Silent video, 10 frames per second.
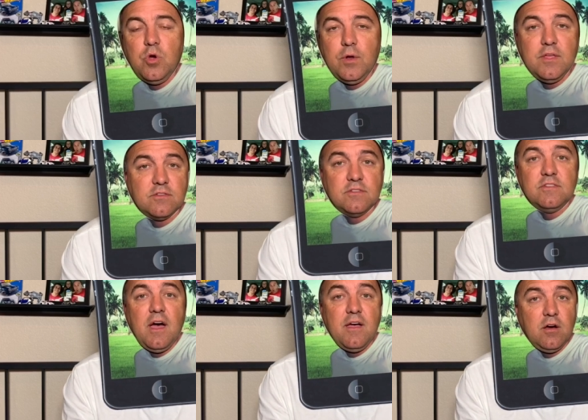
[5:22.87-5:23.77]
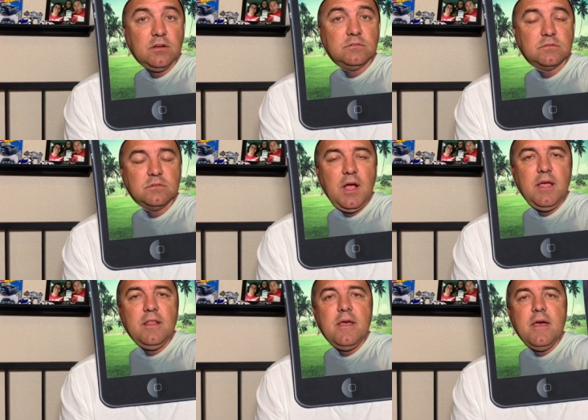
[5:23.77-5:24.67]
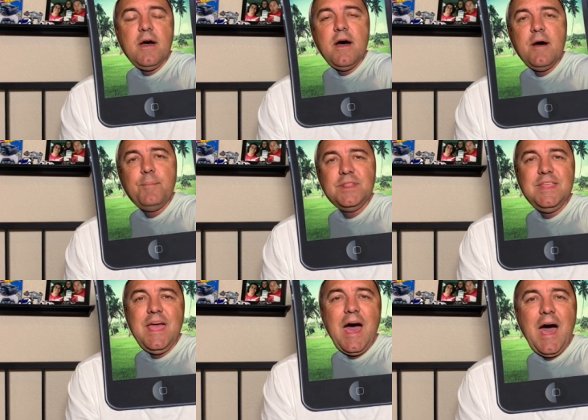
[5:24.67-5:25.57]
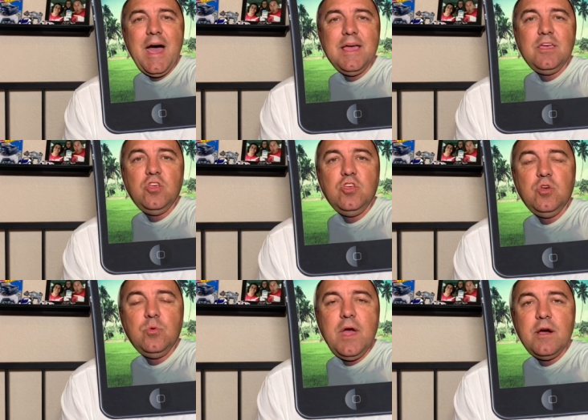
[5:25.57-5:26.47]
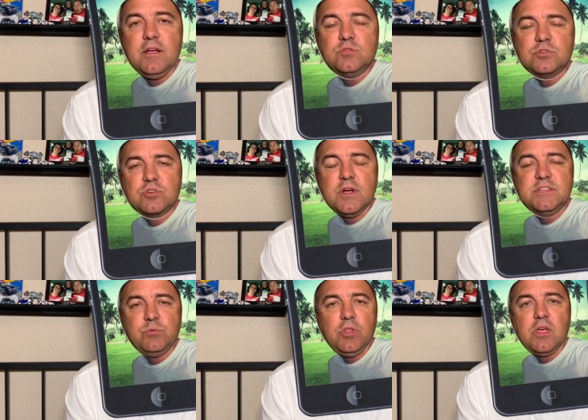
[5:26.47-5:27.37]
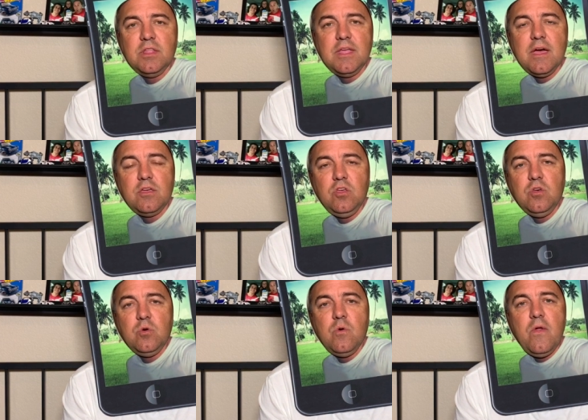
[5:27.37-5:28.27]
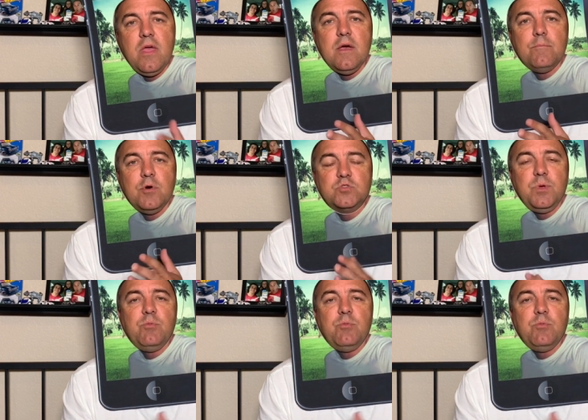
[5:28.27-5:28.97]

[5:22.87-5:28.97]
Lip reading: it as a Scion, right? But the IQ. Now, here's what's crazy. When you look at the IQ, most people